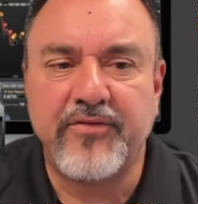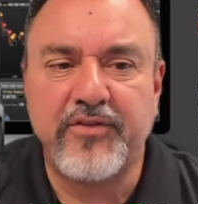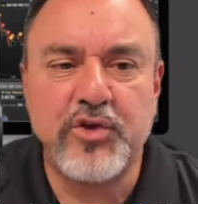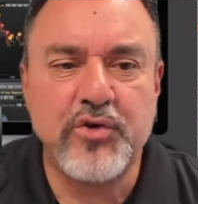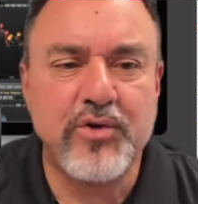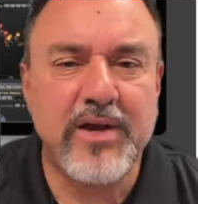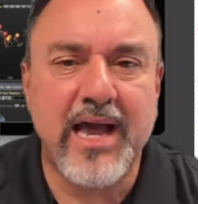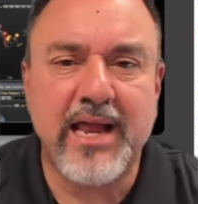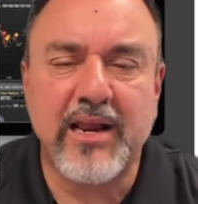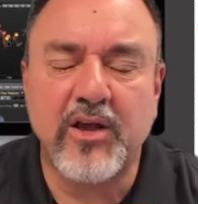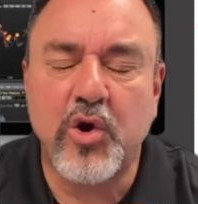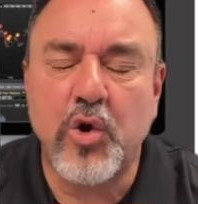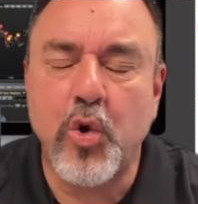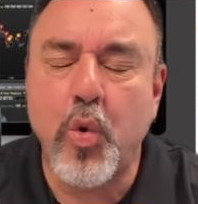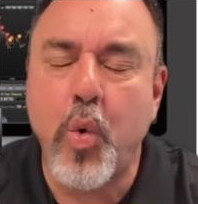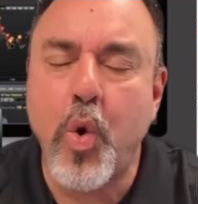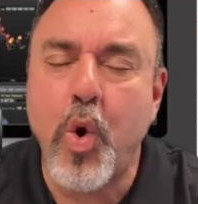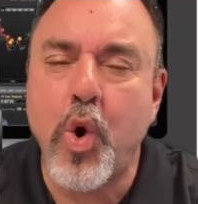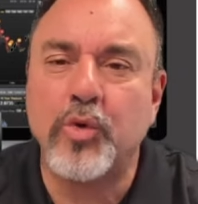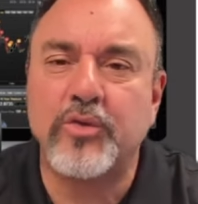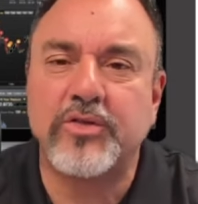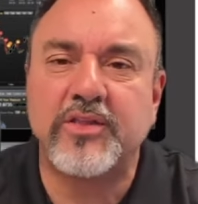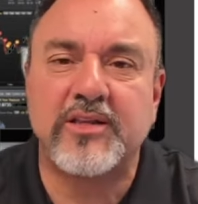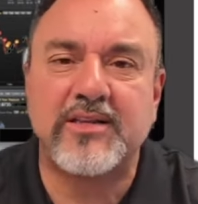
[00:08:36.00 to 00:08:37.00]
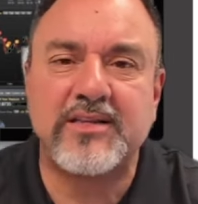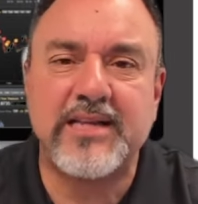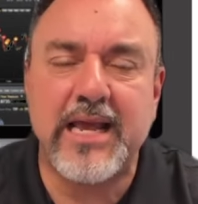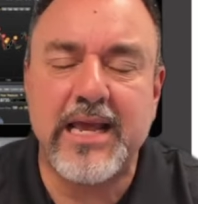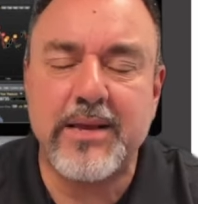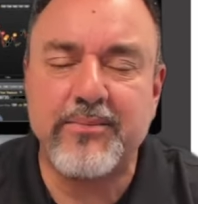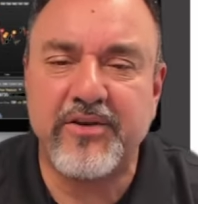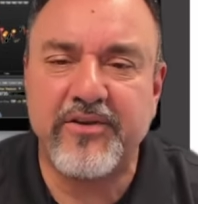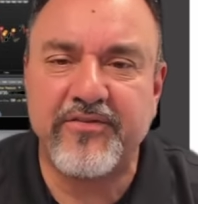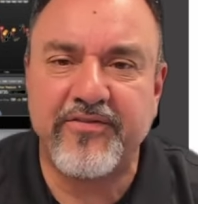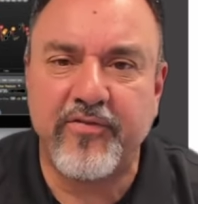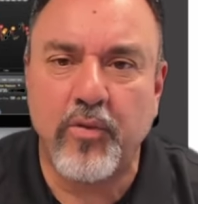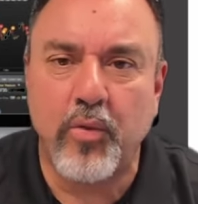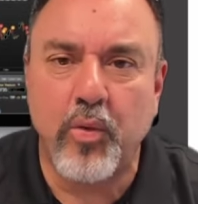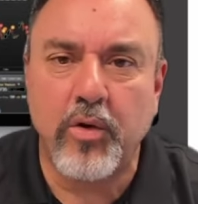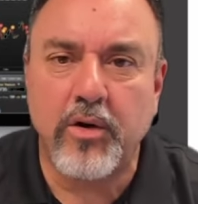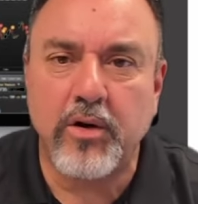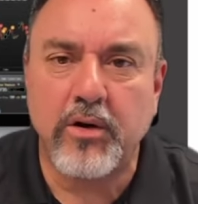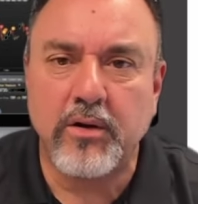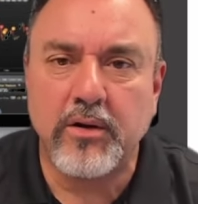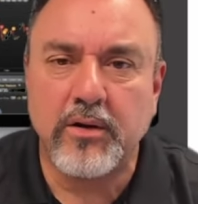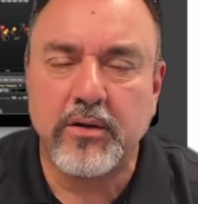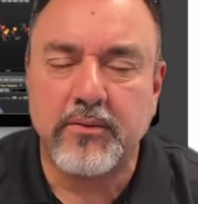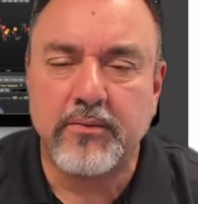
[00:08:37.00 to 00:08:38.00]
If you got a quote the day
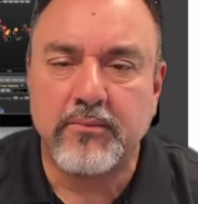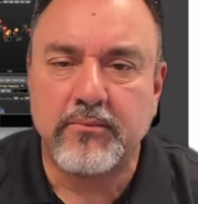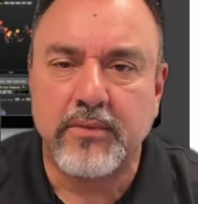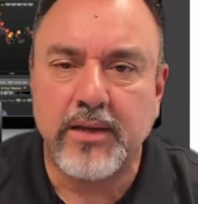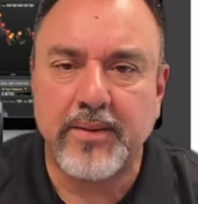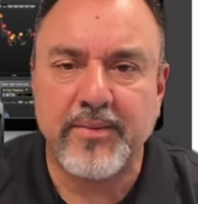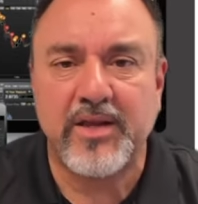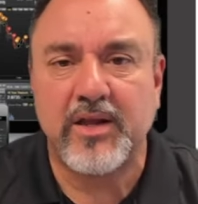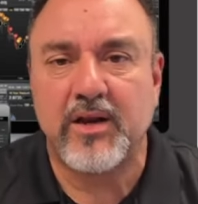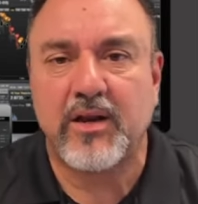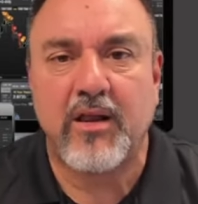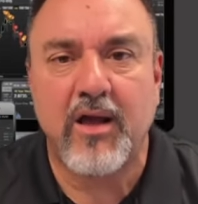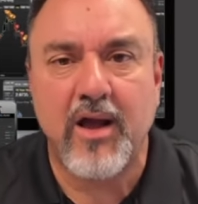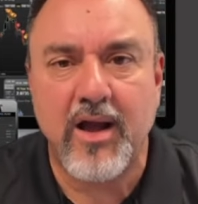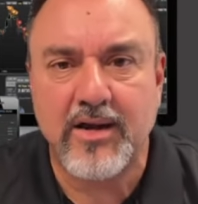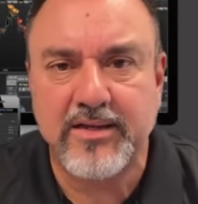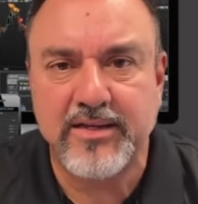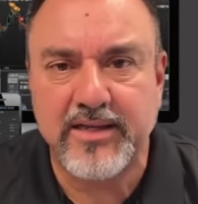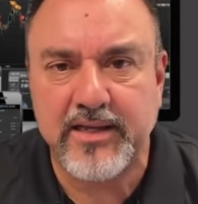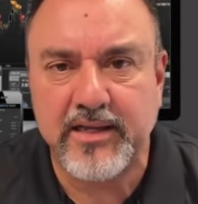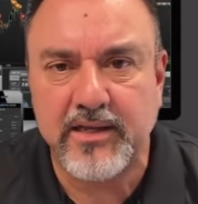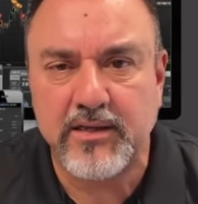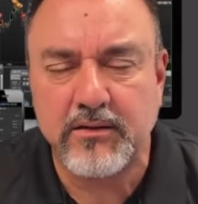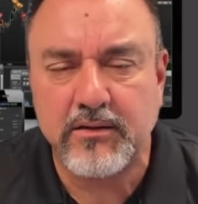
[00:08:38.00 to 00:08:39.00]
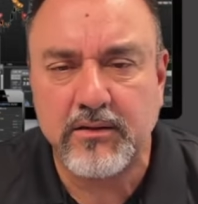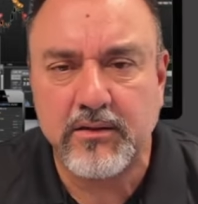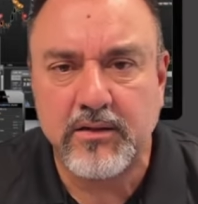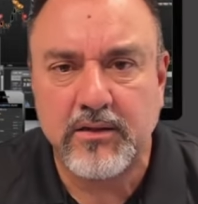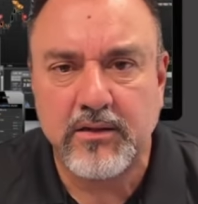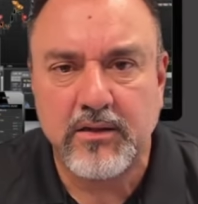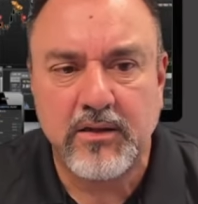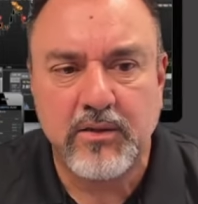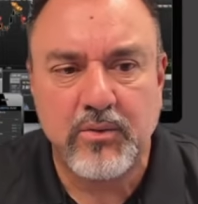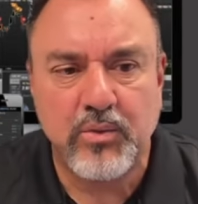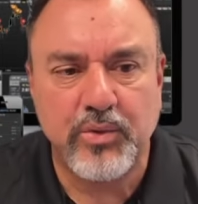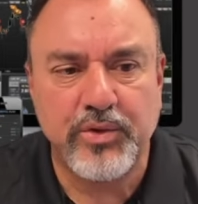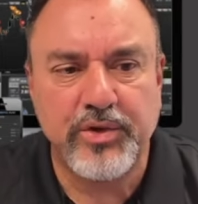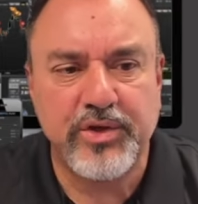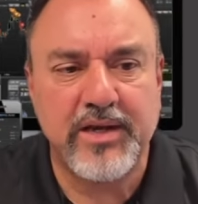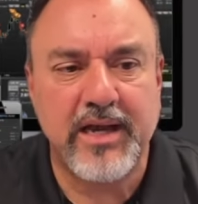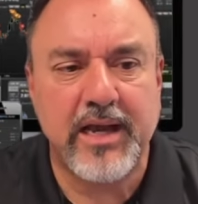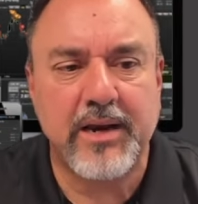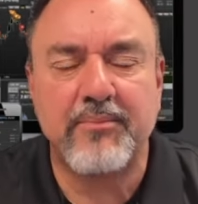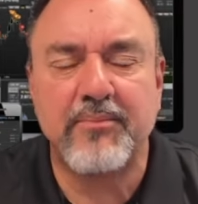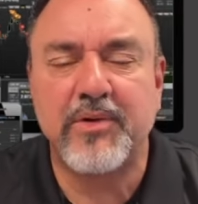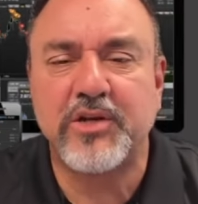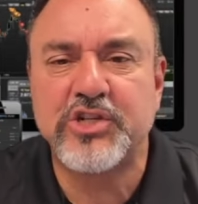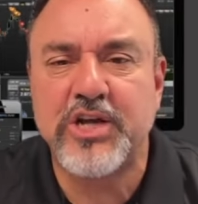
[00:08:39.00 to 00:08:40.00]
before, maybe you locked in, well, you
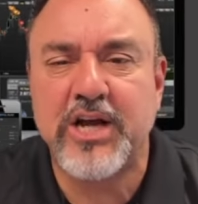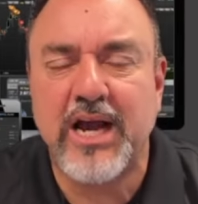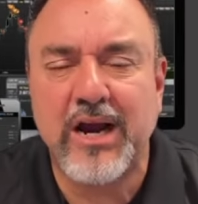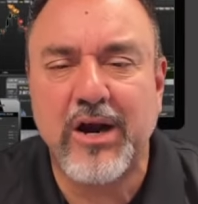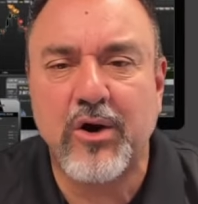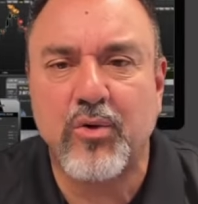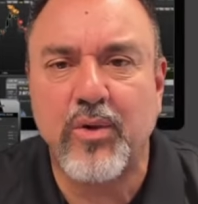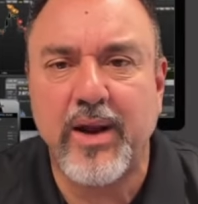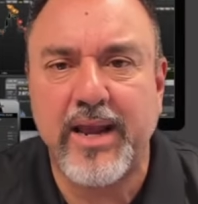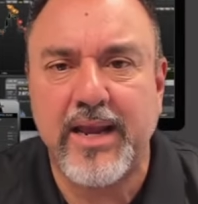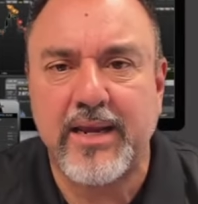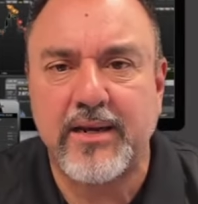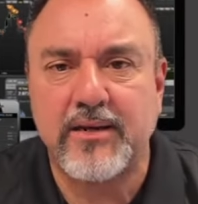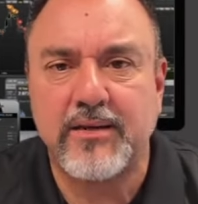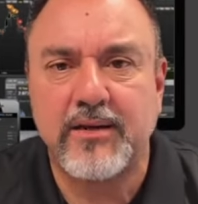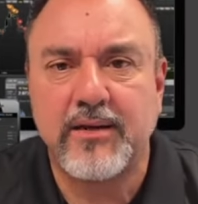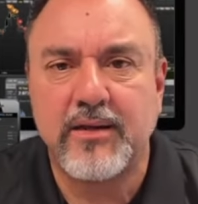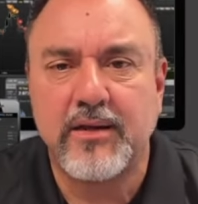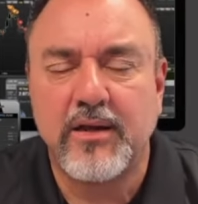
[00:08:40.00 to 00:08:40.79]
got a much higher rate.